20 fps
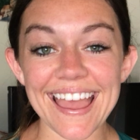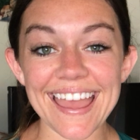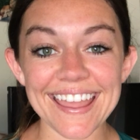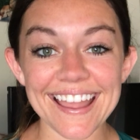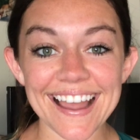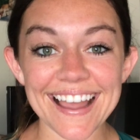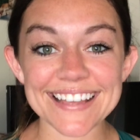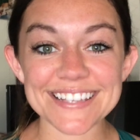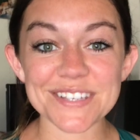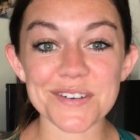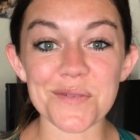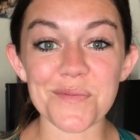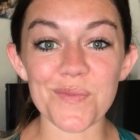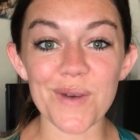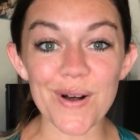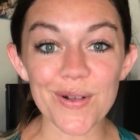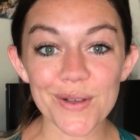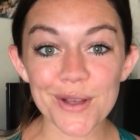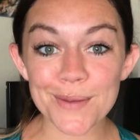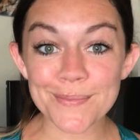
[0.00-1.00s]
Hey guys,
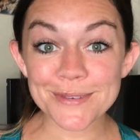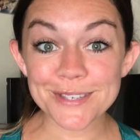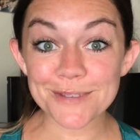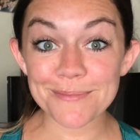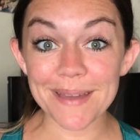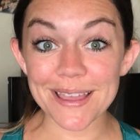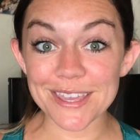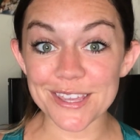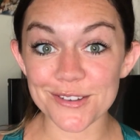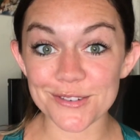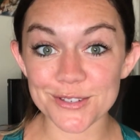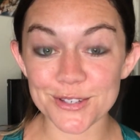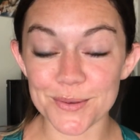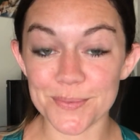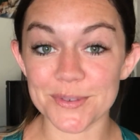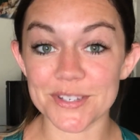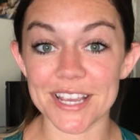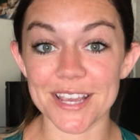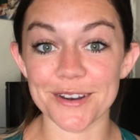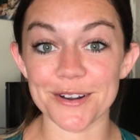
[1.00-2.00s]
welcome to my
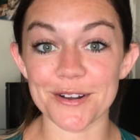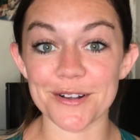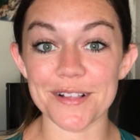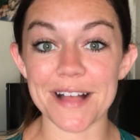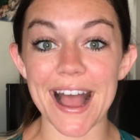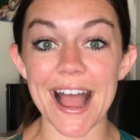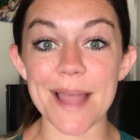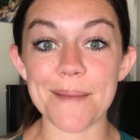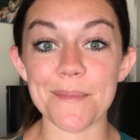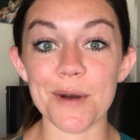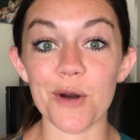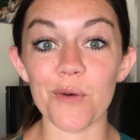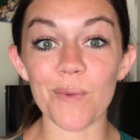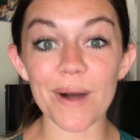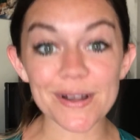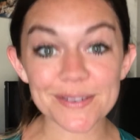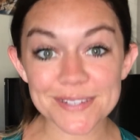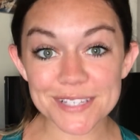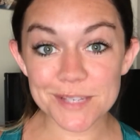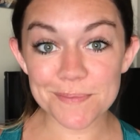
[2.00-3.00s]
YouTube channel. I'm a
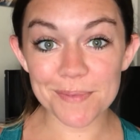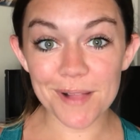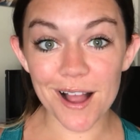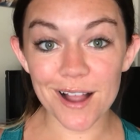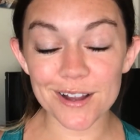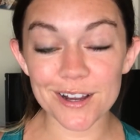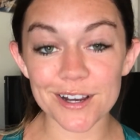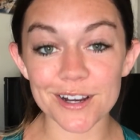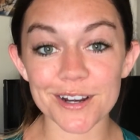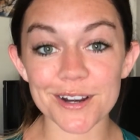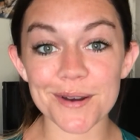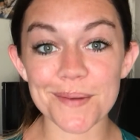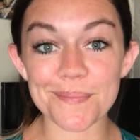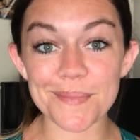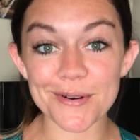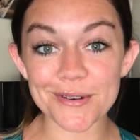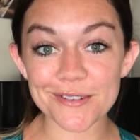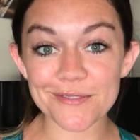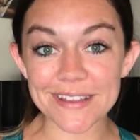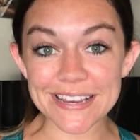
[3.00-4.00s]
wellness blogger,
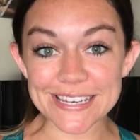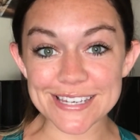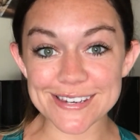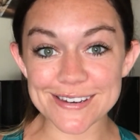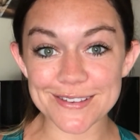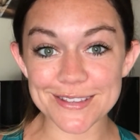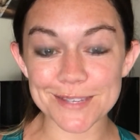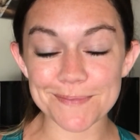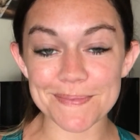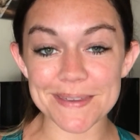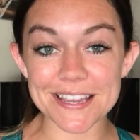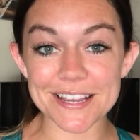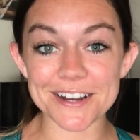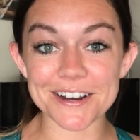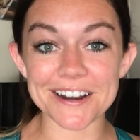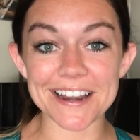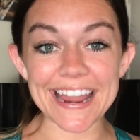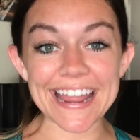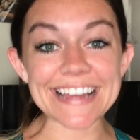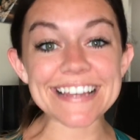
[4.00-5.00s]
motivational
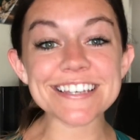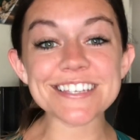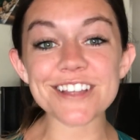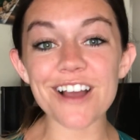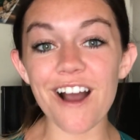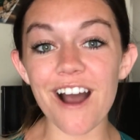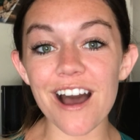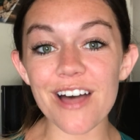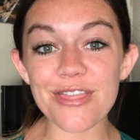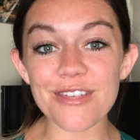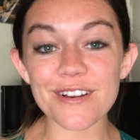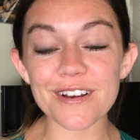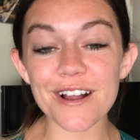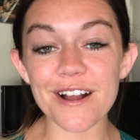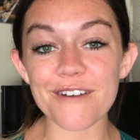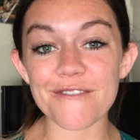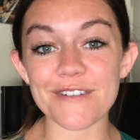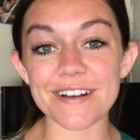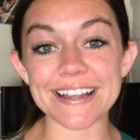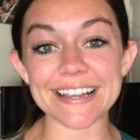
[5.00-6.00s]
speaker, and author
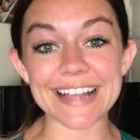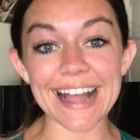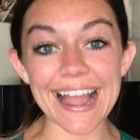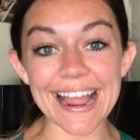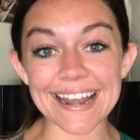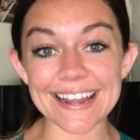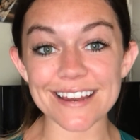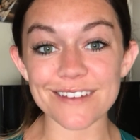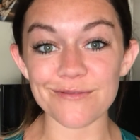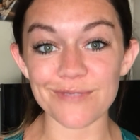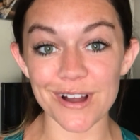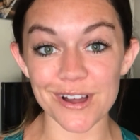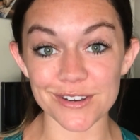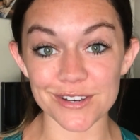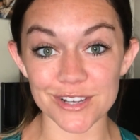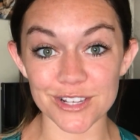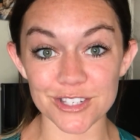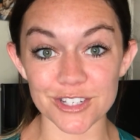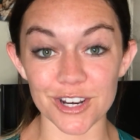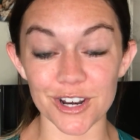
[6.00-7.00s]
of a guided
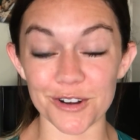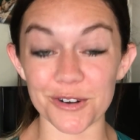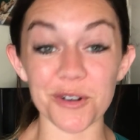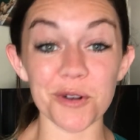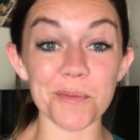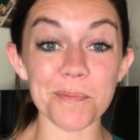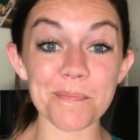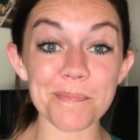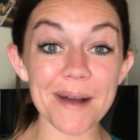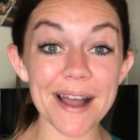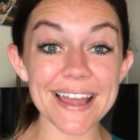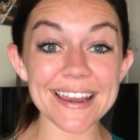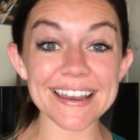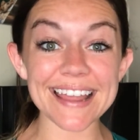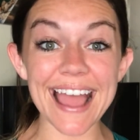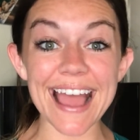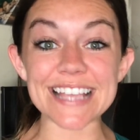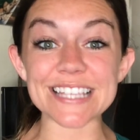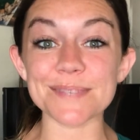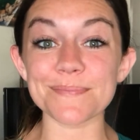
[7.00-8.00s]
wellness journal. But
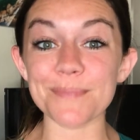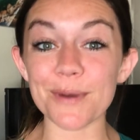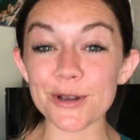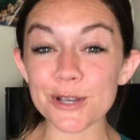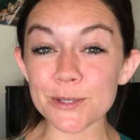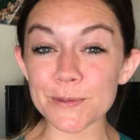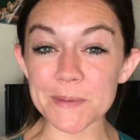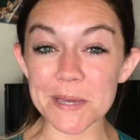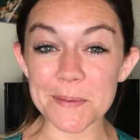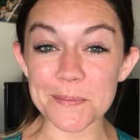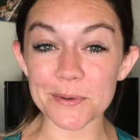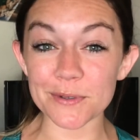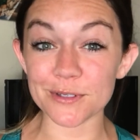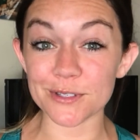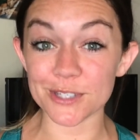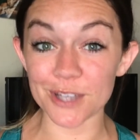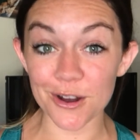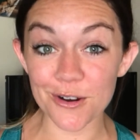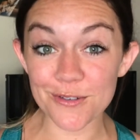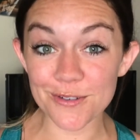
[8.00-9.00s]
as most people
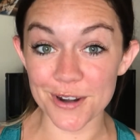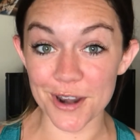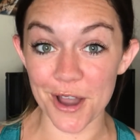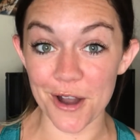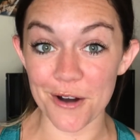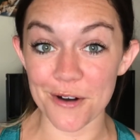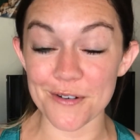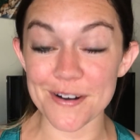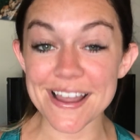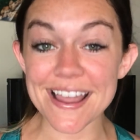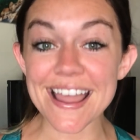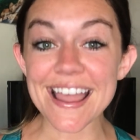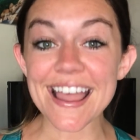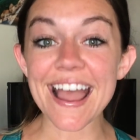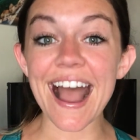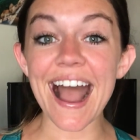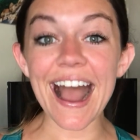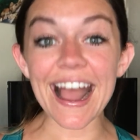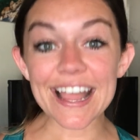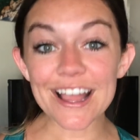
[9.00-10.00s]
don't know,
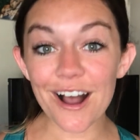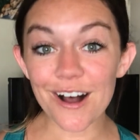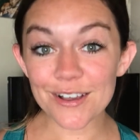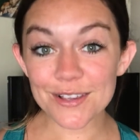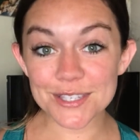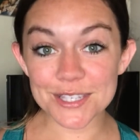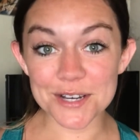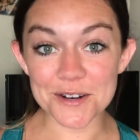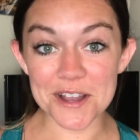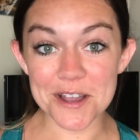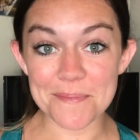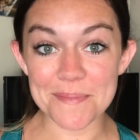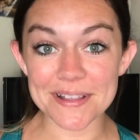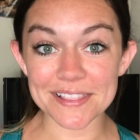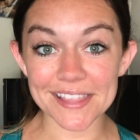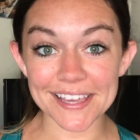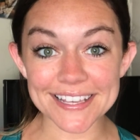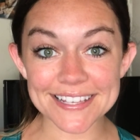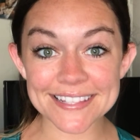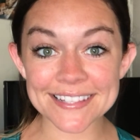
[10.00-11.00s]
I also am a
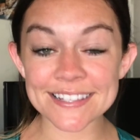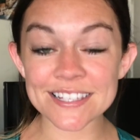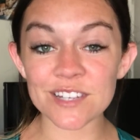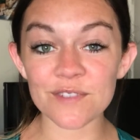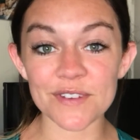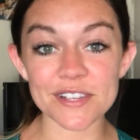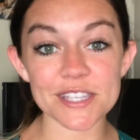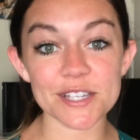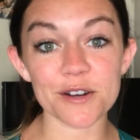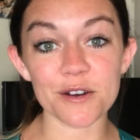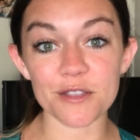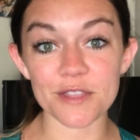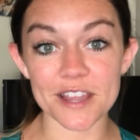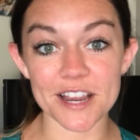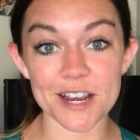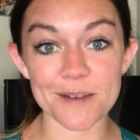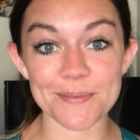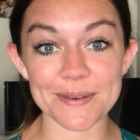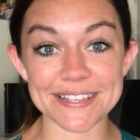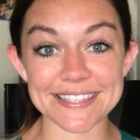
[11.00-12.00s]
licensed physical
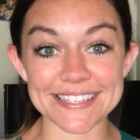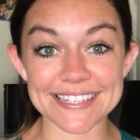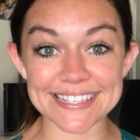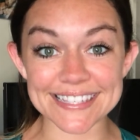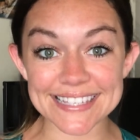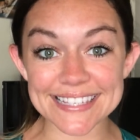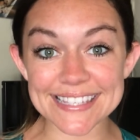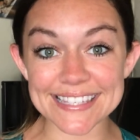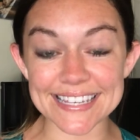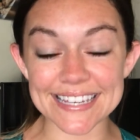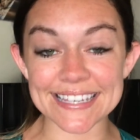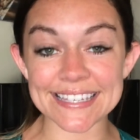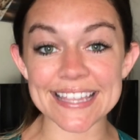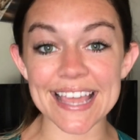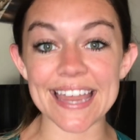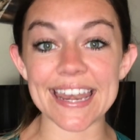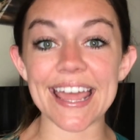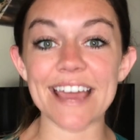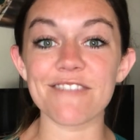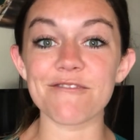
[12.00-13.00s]
therapist assistant
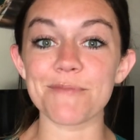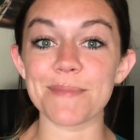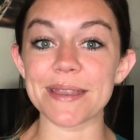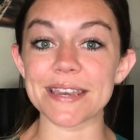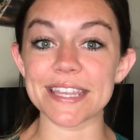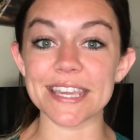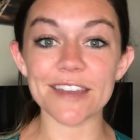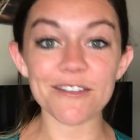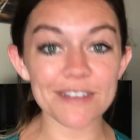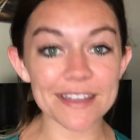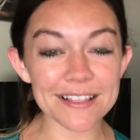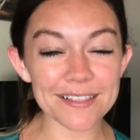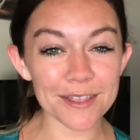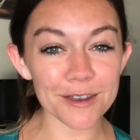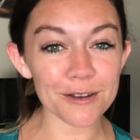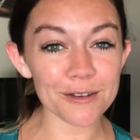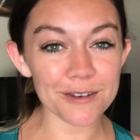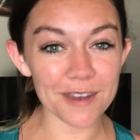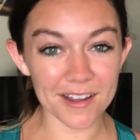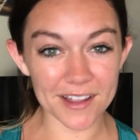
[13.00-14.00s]
and have been giving
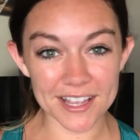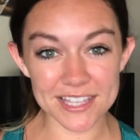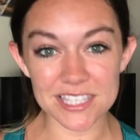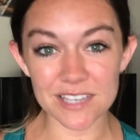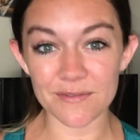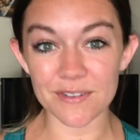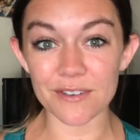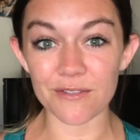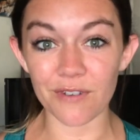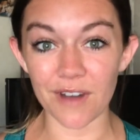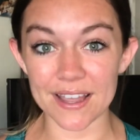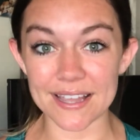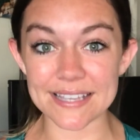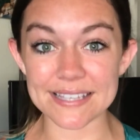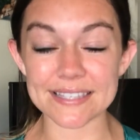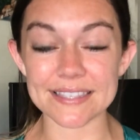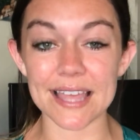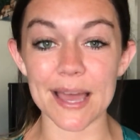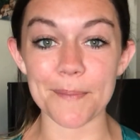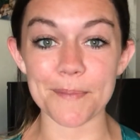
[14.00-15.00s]
little nuggets of
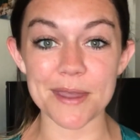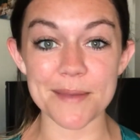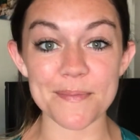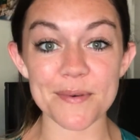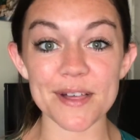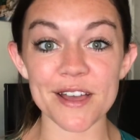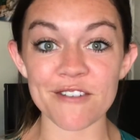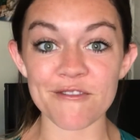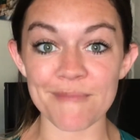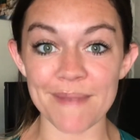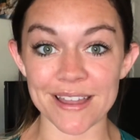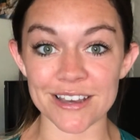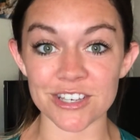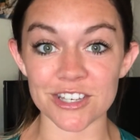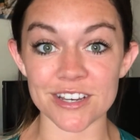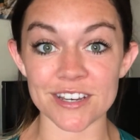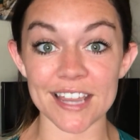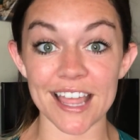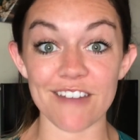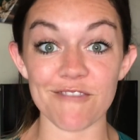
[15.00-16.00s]
advice that people have
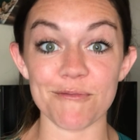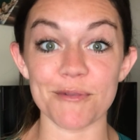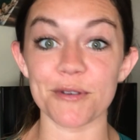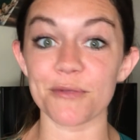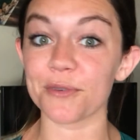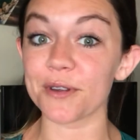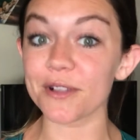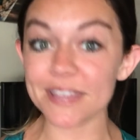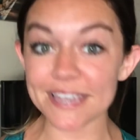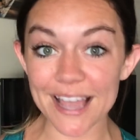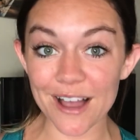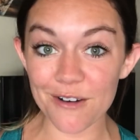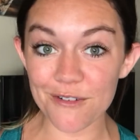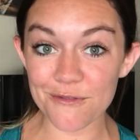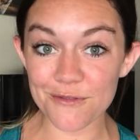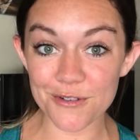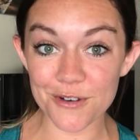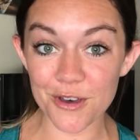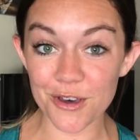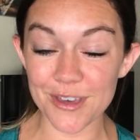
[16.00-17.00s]
mentioned have been really
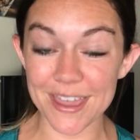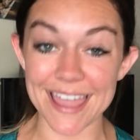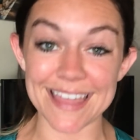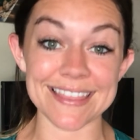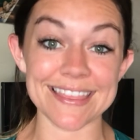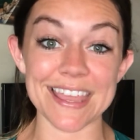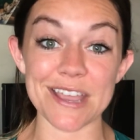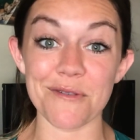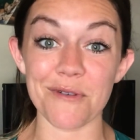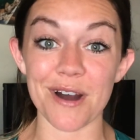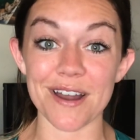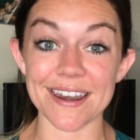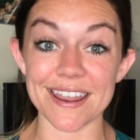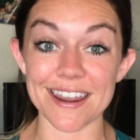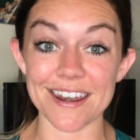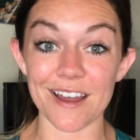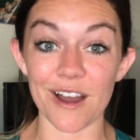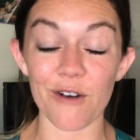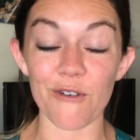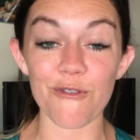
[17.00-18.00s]
helpful and they
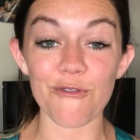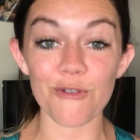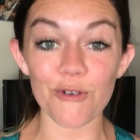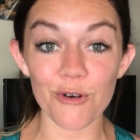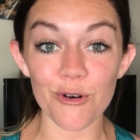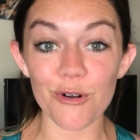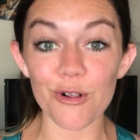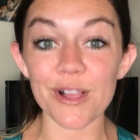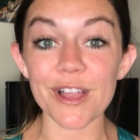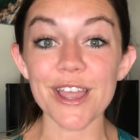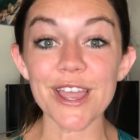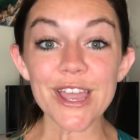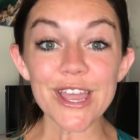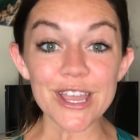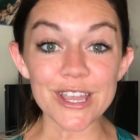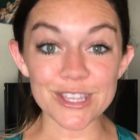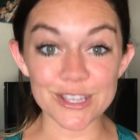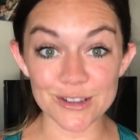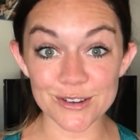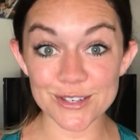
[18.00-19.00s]
wanted a full
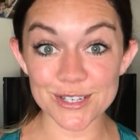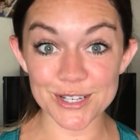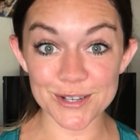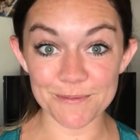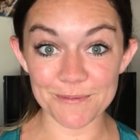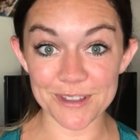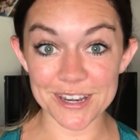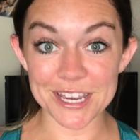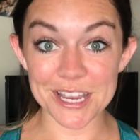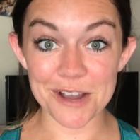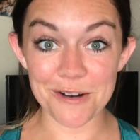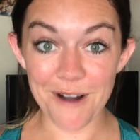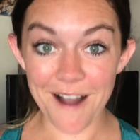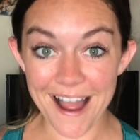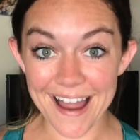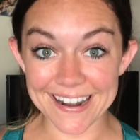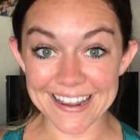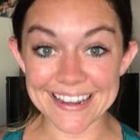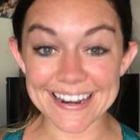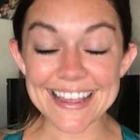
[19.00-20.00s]
YouTube video
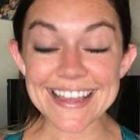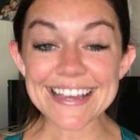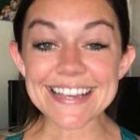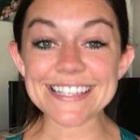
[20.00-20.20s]
on it.